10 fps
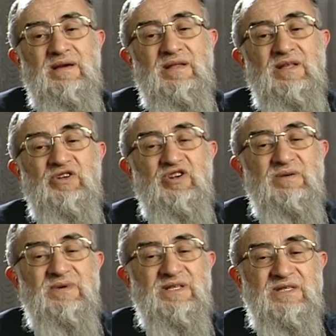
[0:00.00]
the
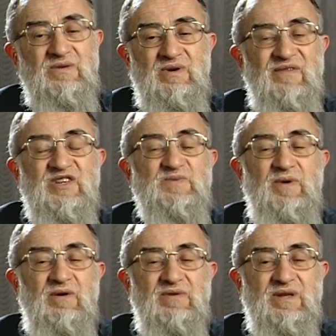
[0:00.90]
Germans, whoever
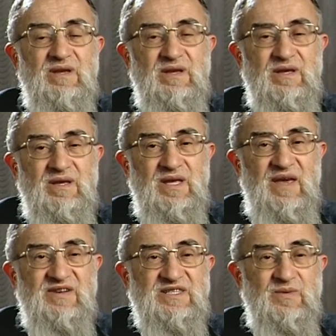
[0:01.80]
spoke, uh,
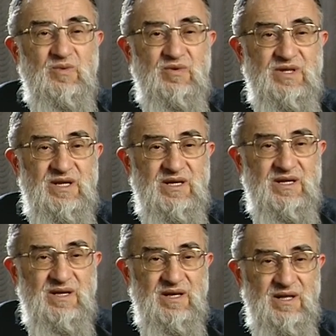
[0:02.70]
gave us a warning
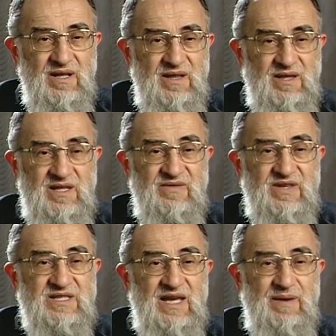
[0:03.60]
that if
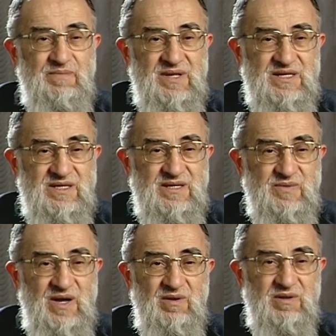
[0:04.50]
this happens,
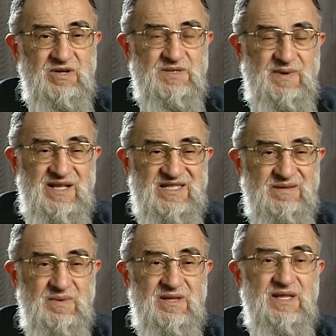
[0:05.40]
we are all
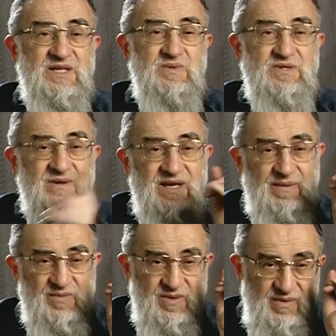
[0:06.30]
responsible. That's what's going to
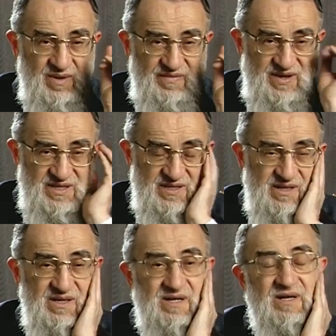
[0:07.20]
happen to all of us.
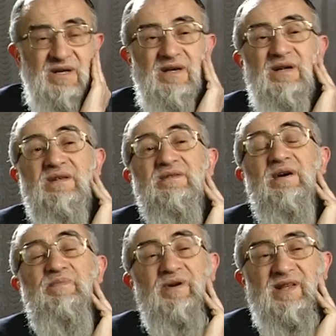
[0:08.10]
So
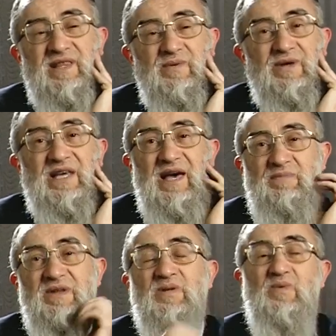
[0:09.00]
apparently what
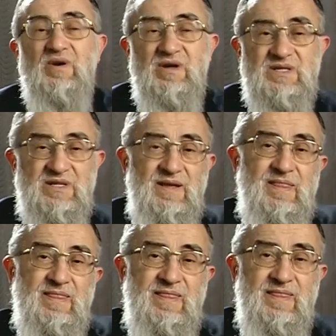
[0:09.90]
happened was
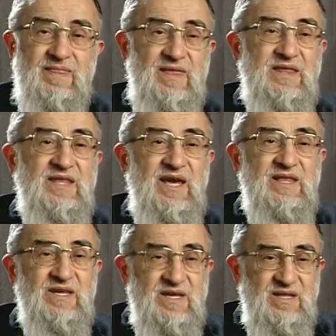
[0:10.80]
the
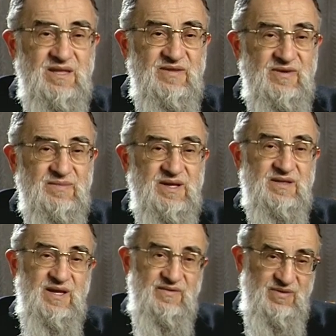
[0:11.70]
10 Yidden from the,
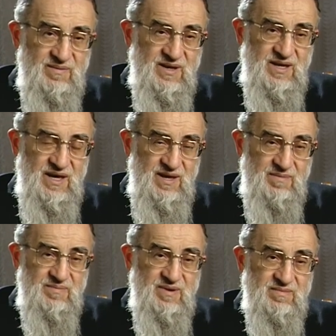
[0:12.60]
from the camp,